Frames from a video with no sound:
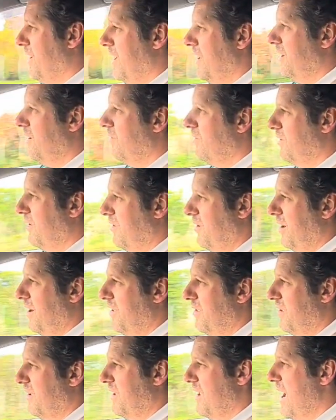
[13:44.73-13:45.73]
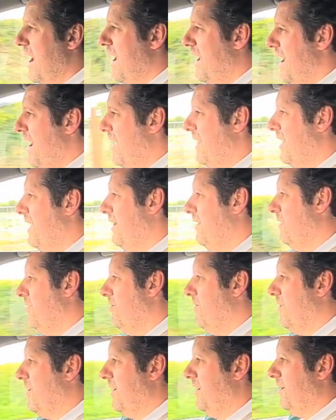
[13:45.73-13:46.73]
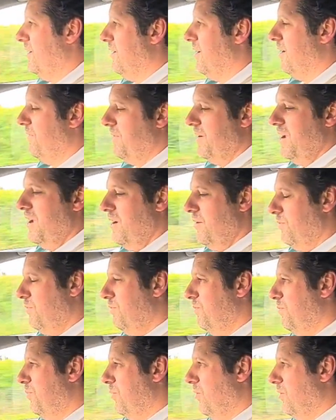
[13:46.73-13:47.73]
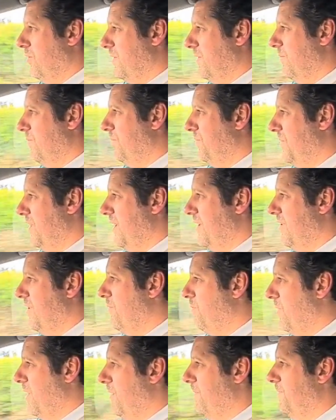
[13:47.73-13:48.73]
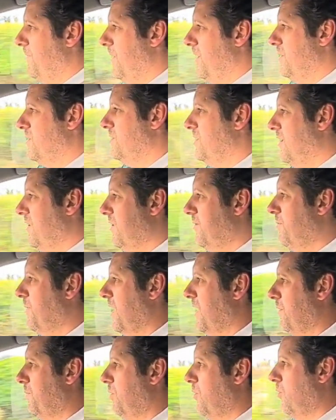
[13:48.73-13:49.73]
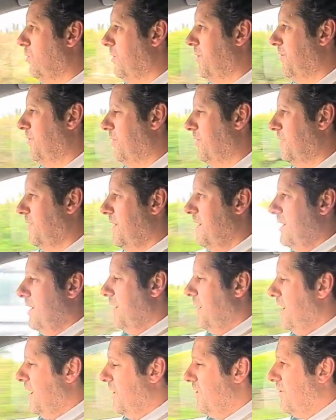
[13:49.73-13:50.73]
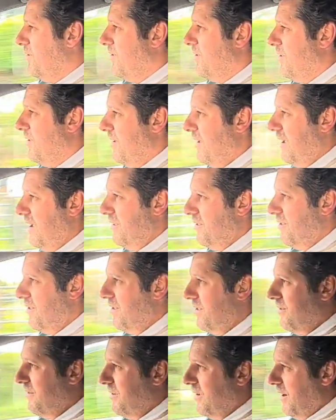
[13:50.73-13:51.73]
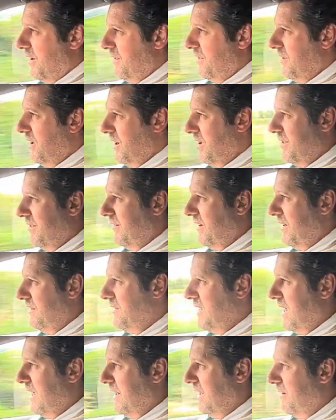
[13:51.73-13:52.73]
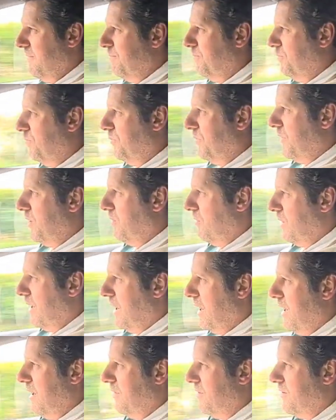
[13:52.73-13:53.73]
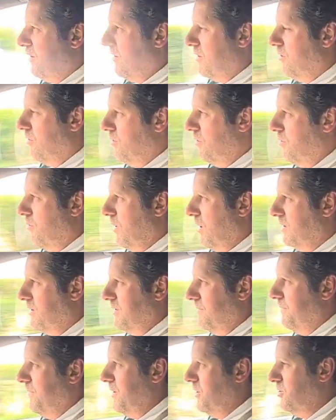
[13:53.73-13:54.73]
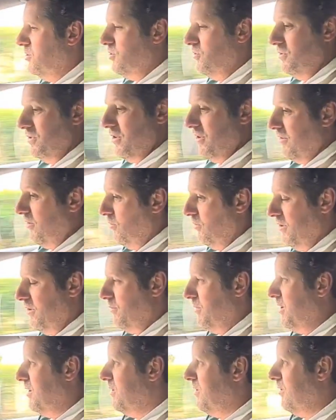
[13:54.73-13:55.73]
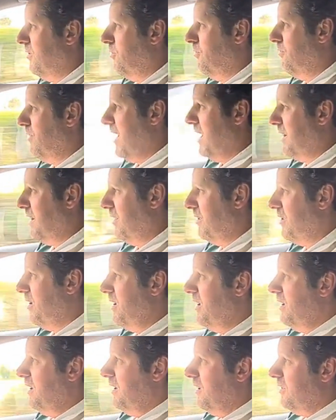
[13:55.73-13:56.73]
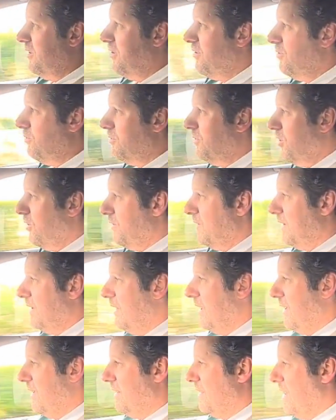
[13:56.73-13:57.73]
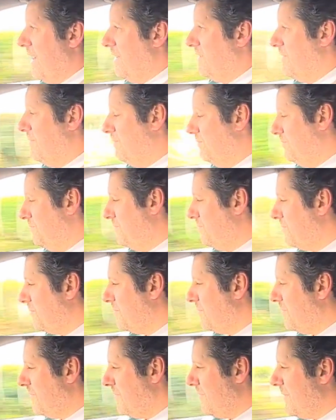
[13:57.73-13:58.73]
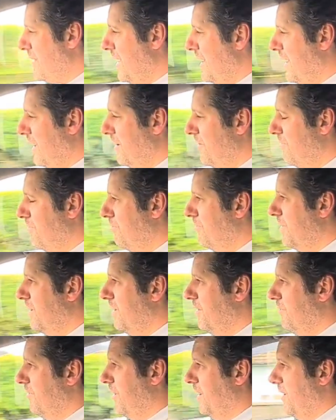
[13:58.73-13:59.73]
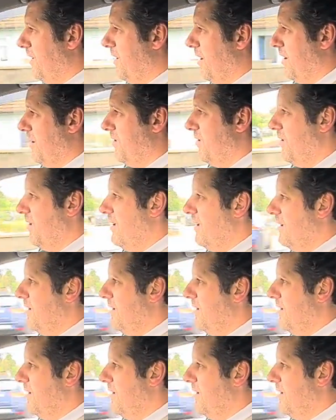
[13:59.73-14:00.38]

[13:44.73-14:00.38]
any old design, saying, yeah, that'll do, sign it off. But this is well finished, this is well upholstered. It's got nice detailing, okay? It's got good quality finish to it. There's no squeaks, there's no rattles, there's nothing like that. And it's really, really nice.